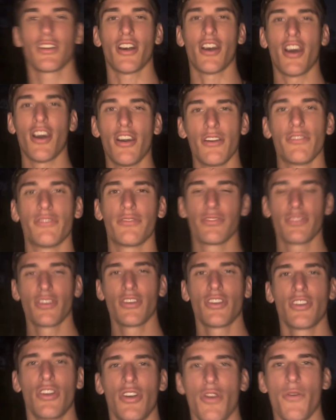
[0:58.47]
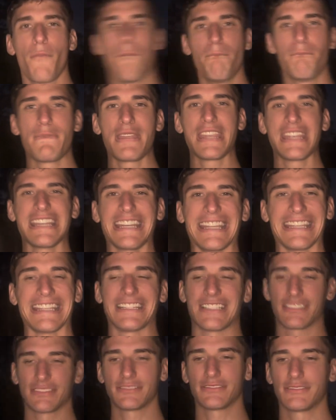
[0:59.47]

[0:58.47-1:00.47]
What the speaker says: of meaning,